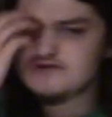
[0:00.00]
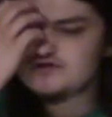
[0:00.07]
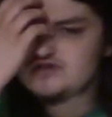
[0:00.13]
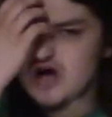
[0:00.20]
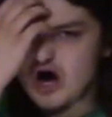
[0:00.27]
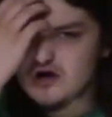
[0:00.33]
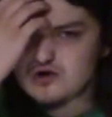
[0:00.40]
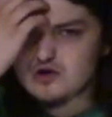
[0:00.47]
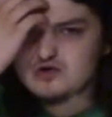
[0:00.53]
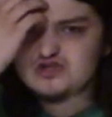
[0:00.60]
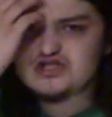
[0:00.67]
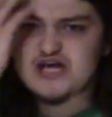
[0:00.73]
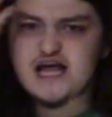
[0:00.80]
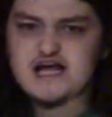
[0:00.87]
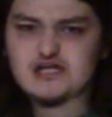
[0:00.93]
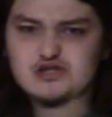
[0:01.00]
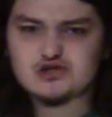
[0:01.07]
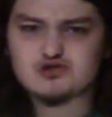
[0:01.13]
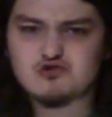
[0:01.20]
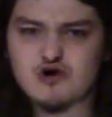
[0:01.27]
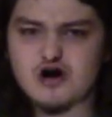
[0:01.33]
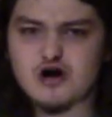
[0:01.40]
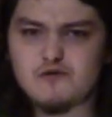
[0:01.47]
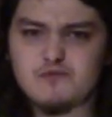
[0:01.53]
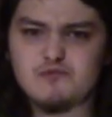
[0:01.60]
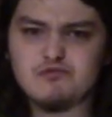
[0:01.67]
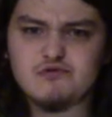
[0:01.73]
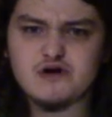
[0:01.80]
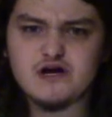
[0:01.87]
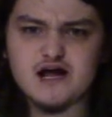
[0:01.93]
Donald J.
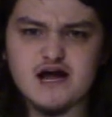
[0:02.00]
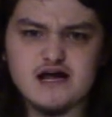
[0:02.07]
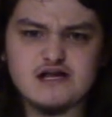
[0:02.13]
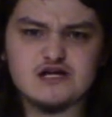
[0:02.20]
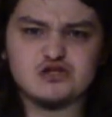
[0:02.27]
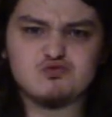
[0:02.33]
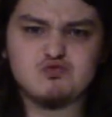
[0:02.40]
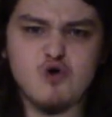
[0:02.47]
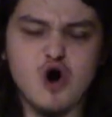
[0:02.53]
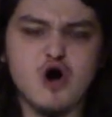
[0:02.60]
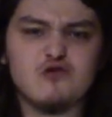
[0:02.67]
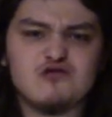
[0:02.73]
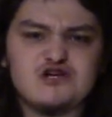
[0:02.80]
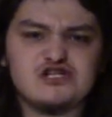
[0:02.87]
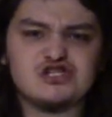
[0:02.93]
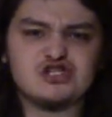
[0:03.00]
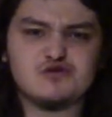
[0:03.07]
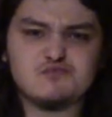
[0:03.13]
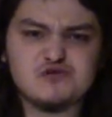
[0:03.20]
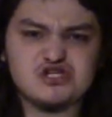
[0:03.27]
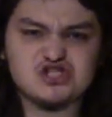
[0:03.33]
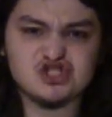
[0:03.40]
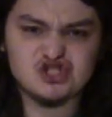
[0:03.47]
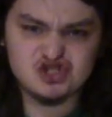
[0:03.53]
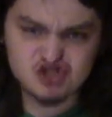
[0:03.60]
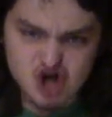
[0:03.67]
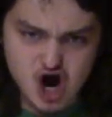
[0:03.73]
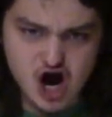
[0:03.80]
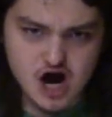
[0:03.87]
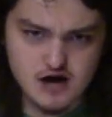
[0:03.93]
Trump and his wall needs to be
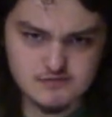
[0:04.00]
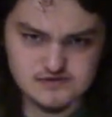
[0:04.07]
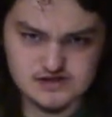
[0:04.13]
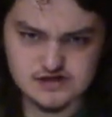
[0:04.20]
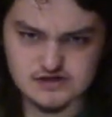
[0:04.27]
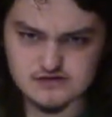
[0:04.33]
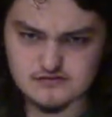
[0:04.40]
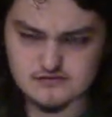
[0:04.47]
stopped.